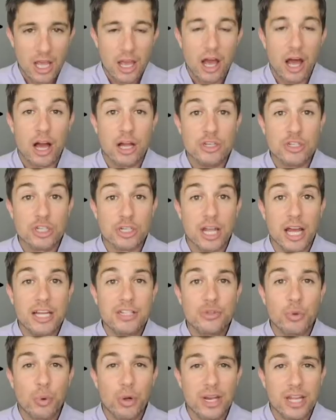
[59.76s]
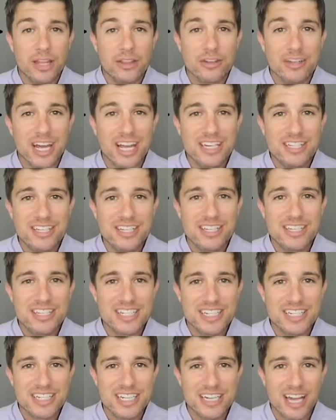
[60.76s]
On July 20th,
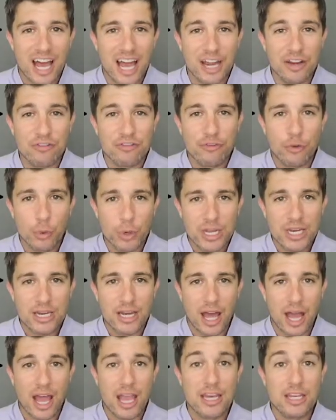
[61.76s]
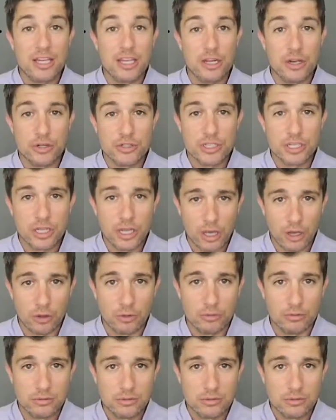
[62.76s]
1969, 49 years ago,